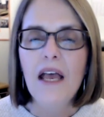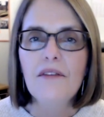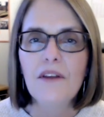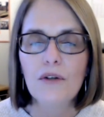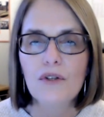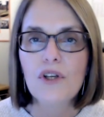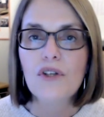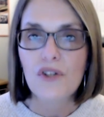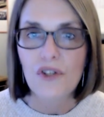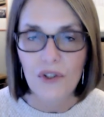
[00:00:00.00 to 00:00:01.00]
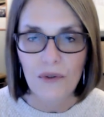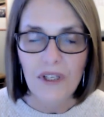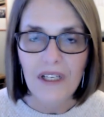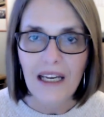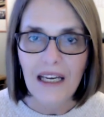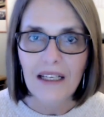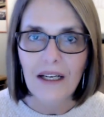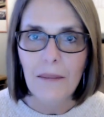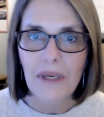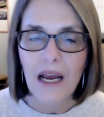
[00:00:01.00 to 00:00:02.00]
There's student
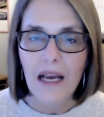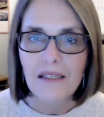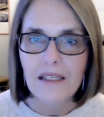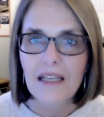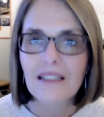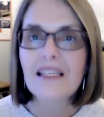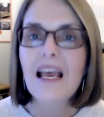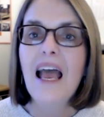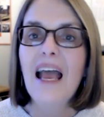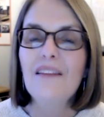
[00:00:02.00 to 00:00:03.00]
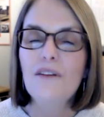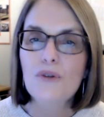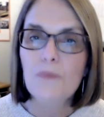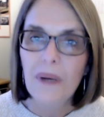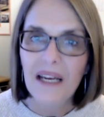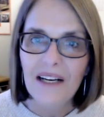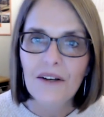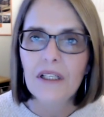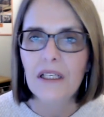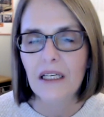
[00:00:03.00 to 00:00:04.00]
income and assets, and there's
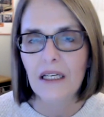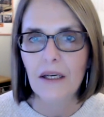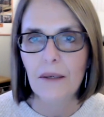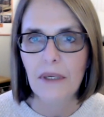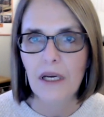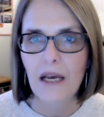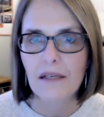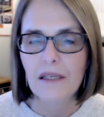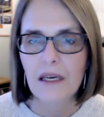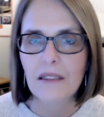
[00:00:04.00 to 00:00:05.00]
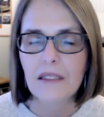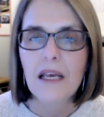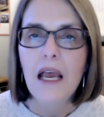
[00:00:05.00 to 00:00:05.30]
parent income and assets.